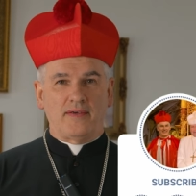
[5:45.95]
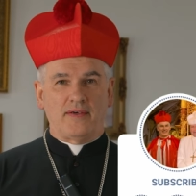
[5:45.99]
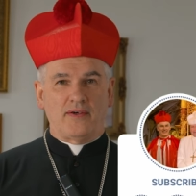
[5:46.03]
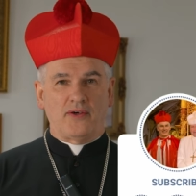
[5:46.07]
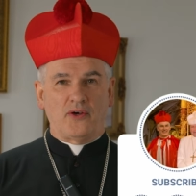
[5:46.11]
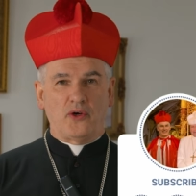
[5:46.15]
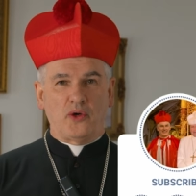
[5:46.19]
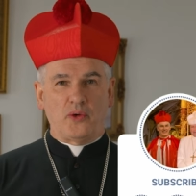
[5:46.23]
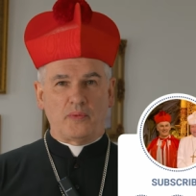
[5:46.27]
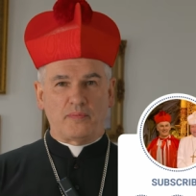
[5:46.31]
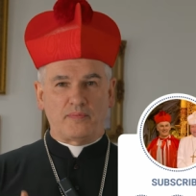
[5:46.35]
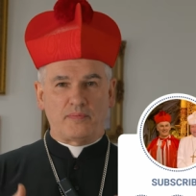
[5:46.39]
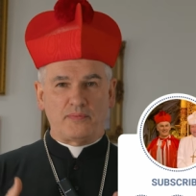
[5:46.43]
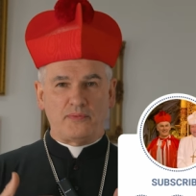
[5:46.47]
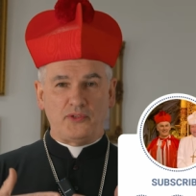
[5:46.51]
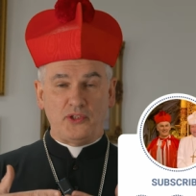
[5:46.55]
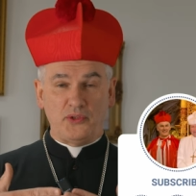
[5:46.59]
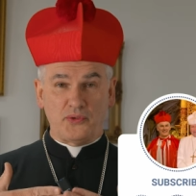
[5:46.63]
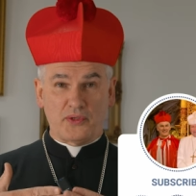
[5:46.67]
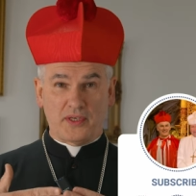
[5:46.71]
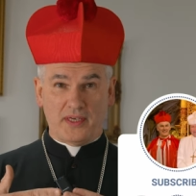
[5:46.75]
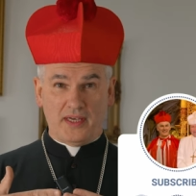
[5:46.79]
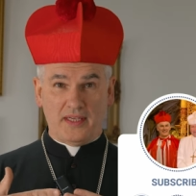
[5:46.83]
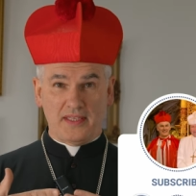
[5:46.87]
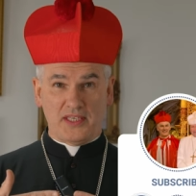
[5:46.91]
hope you
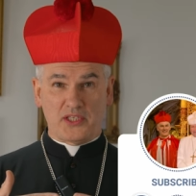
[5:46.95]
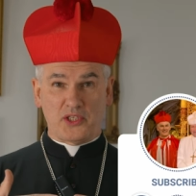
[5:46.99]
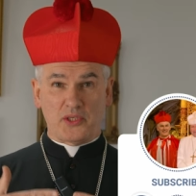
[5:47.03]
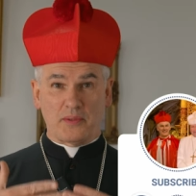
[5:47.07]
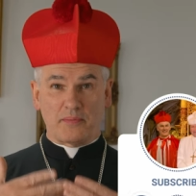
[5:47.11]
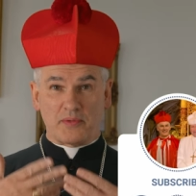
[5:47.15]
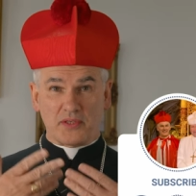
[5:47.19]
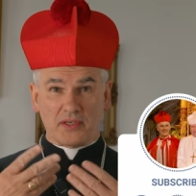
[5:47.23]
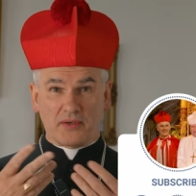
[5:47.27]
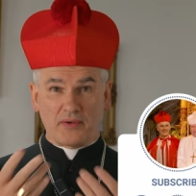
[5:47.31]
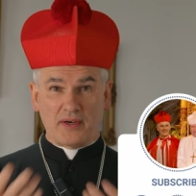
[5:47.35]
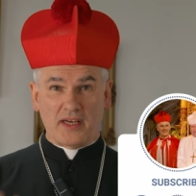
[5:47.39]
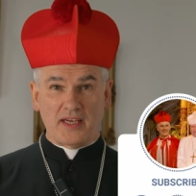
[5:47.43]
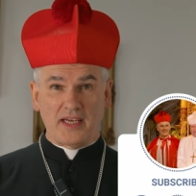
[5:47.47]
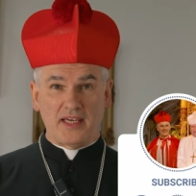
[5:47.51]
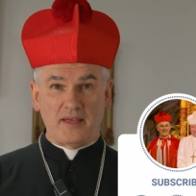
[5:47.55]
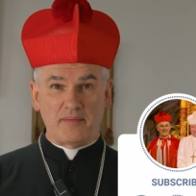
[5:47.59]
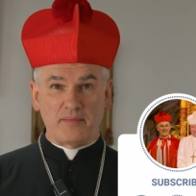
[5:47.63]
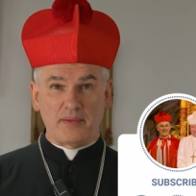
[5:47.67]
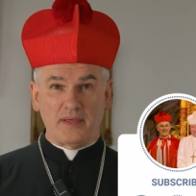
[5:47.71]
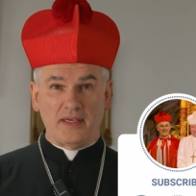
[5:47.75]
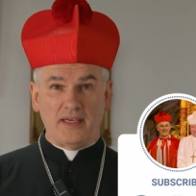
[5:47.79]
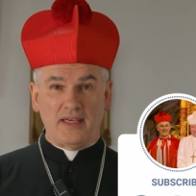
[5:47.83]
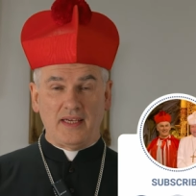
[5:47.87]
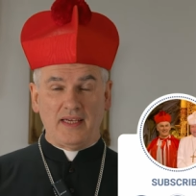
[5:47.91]
can
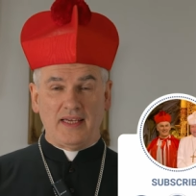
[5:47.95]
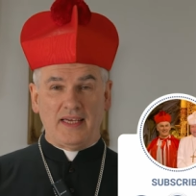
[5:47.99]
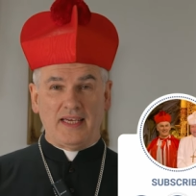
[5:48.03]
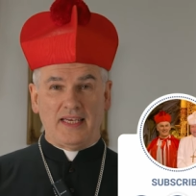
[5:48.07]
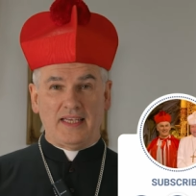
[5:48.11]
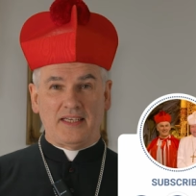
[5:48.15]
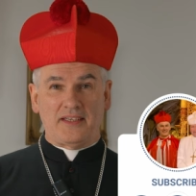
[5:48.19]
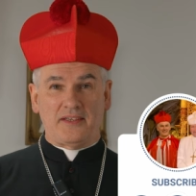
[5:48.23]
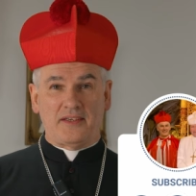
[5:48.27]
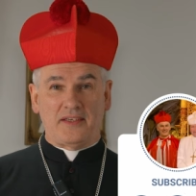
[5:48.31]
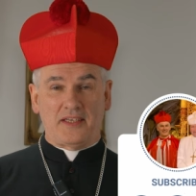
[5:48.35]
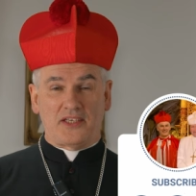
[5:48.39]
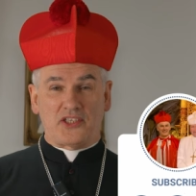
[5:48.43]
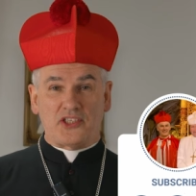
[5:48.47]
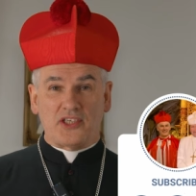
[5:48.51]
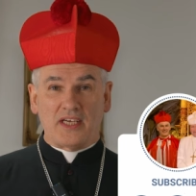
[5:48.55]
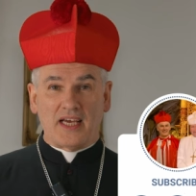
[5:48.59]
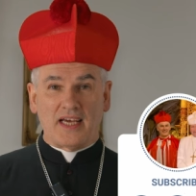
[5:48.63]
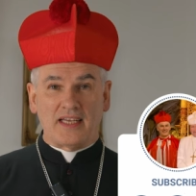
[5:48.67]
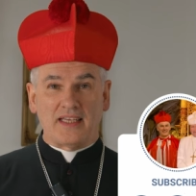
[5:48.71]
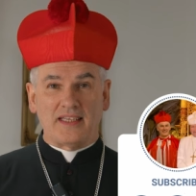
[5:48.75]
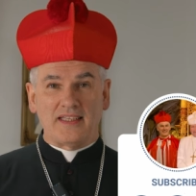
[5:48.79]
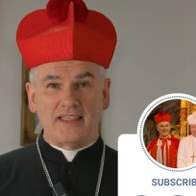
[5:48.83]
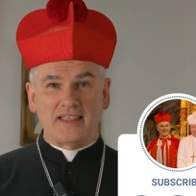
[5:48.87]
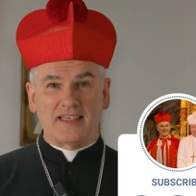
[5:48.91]
subscribe to the
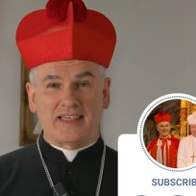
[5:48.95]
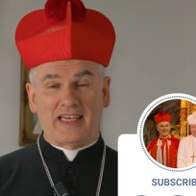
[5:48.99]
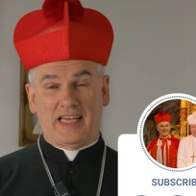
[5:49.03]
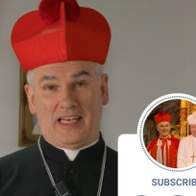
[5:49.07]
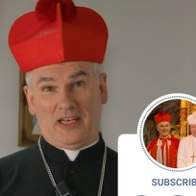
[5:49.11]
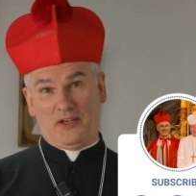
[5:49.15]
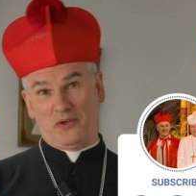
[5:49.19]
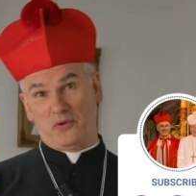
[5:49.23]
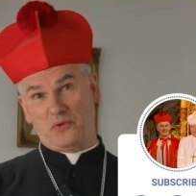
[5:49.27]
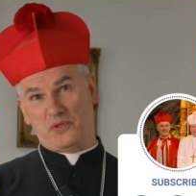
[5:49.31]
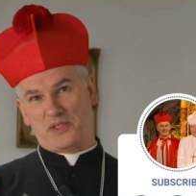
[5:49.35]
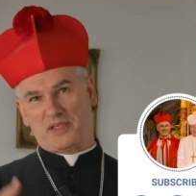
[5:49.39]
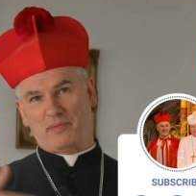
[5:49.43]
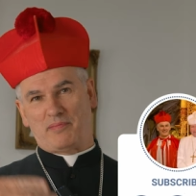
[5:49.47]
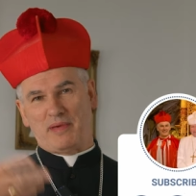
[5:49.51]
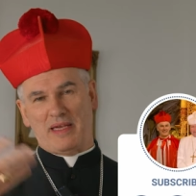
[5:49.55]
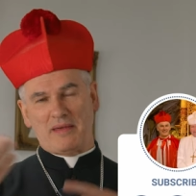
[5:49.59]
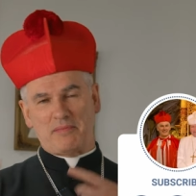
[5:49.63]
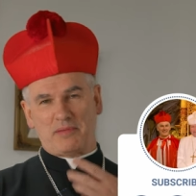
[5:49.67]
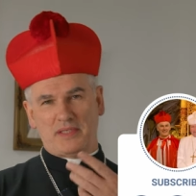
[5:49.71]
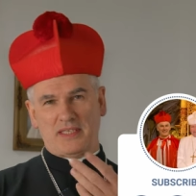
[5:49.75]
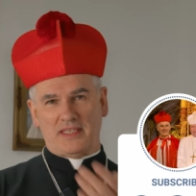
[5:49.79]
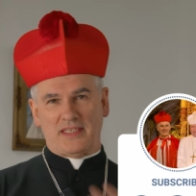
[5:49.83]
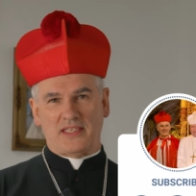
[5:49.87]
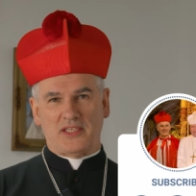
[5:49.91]
channel, get loads of
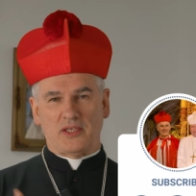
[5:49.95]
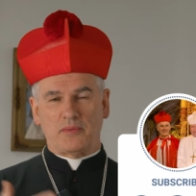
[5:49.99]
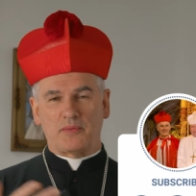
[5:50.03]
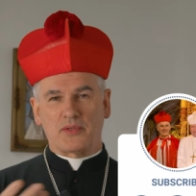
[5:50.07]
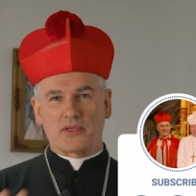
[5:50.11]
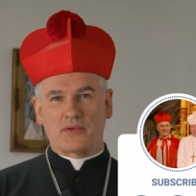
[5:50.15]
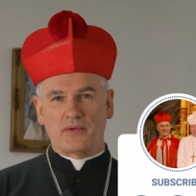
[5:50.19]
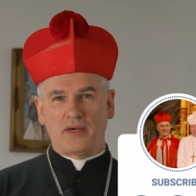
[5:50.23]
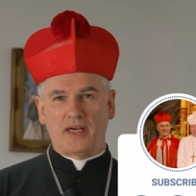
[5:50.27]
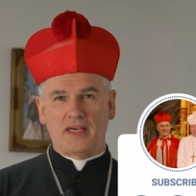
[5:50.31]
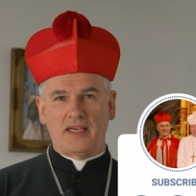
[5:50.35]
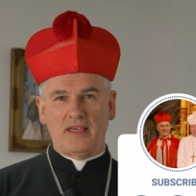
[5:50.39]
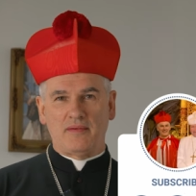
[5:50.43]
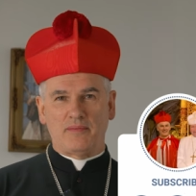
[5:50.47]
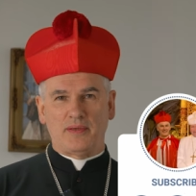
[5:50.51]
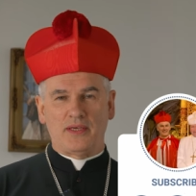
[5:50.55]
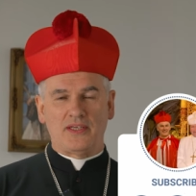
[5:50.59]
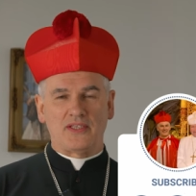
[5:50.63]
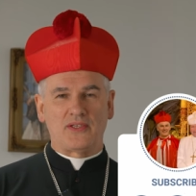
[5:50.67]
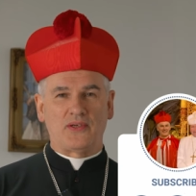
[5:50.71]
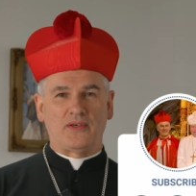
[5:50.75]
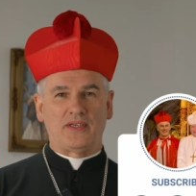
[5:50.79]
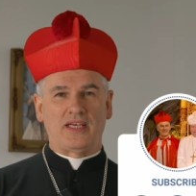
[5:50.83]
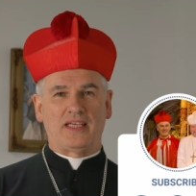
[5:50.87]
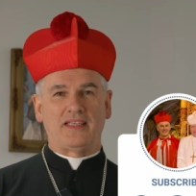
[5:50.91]
people to subscribe
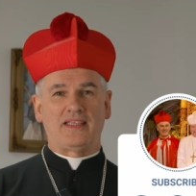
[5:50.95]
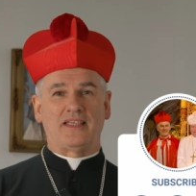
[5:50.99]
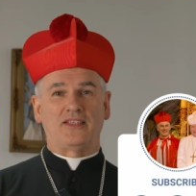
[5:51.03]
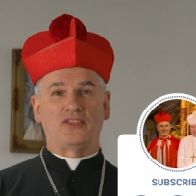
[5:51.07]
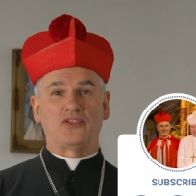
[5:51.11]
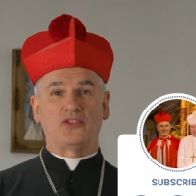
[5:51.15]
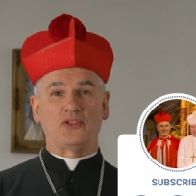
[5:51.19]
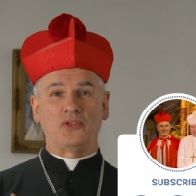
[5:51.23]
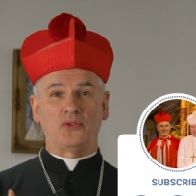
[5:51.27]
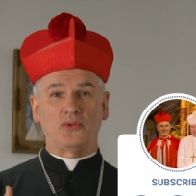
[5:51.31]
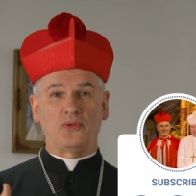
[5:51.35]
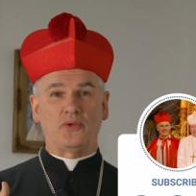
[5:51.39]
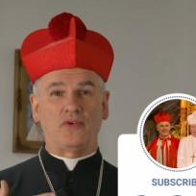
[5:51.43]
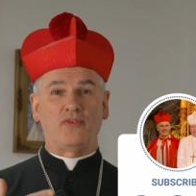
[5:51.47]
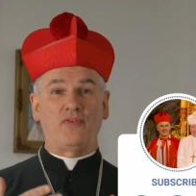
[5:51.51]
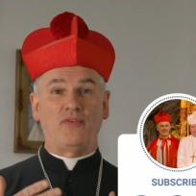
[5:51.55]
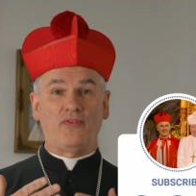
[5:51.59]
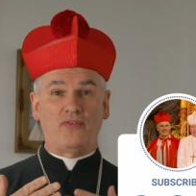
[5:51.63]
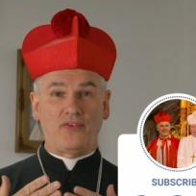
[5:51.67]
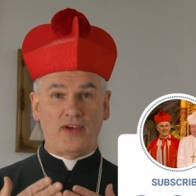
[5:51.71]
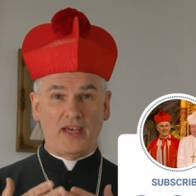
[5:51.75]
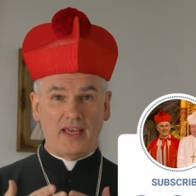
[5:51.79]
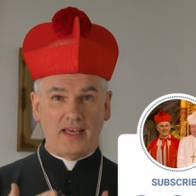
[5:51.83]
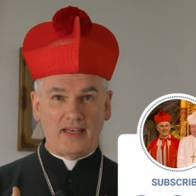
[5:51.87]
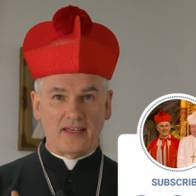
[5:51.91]
so that the true
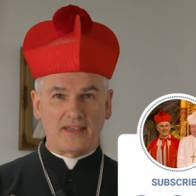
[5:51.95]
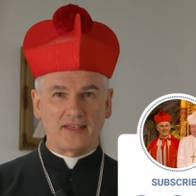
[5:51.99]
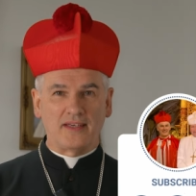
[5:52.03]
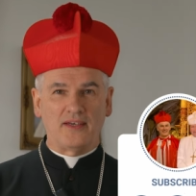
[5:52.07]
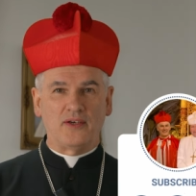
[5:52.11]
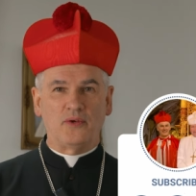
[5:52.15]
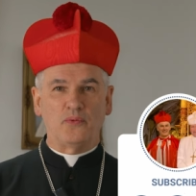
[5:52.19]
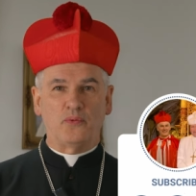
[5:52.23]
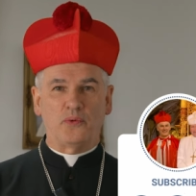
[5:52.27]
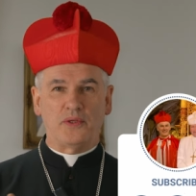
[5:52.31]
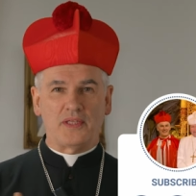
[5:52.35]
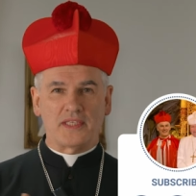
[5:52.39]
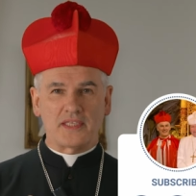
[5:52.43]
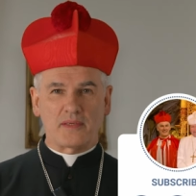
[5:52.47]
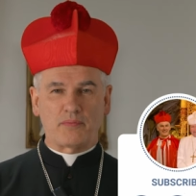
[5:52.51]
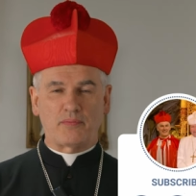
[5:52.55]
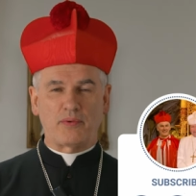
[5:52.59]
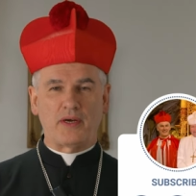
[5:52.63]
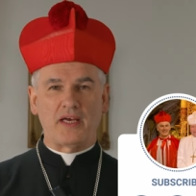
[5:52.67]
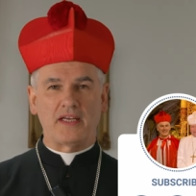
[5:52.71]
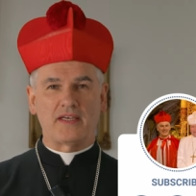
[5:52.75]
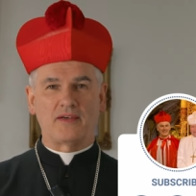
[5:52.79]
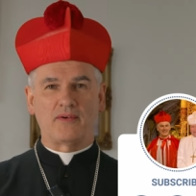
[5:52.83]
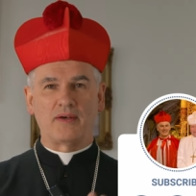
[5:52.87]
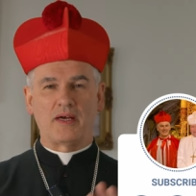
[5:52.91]
faith will
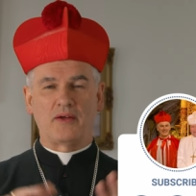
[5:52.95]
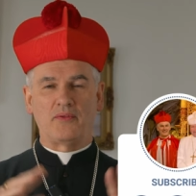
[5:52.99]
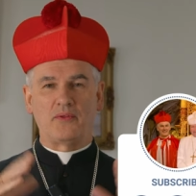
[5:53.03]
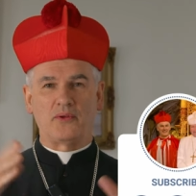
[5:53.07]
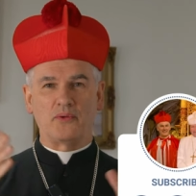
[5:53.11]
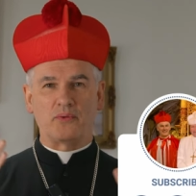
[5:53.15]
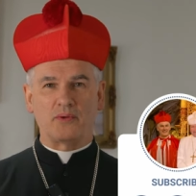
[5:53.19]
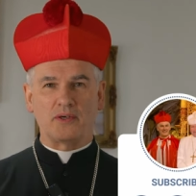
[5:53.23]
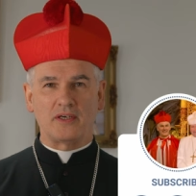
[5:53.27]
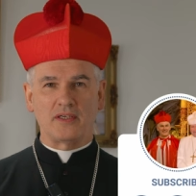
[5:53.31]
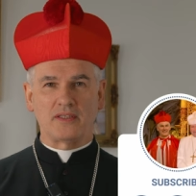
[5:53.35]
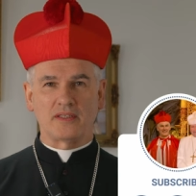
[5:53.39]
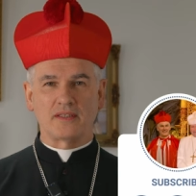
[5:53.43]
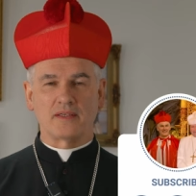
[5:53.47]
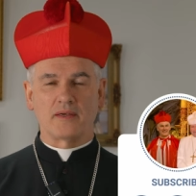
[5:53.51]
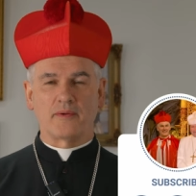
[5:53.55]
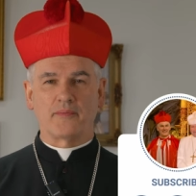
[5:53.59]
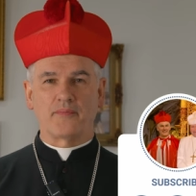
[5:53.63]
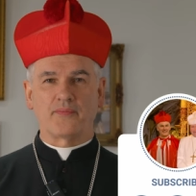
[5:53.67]
spread around the world.